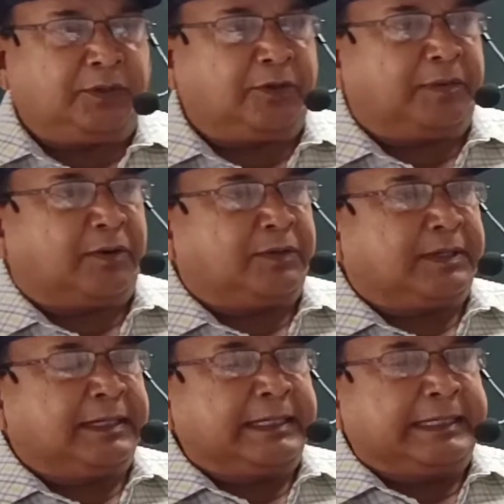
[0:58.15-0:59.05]
you
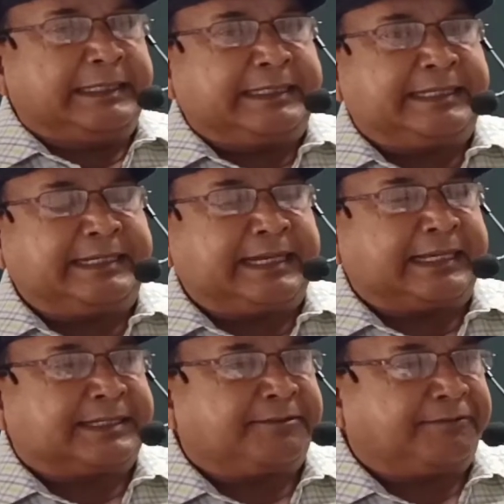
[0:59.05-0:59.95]
about the
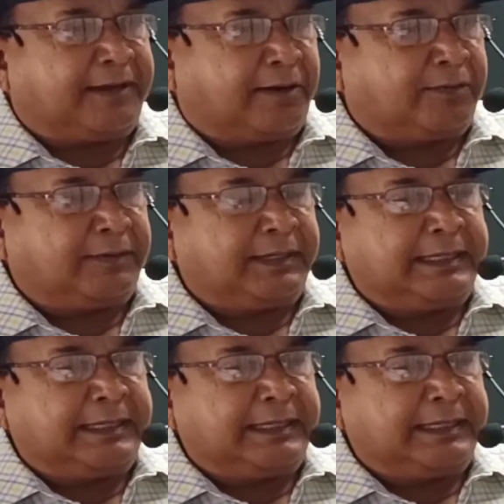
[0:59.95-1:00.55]
syntax of noun,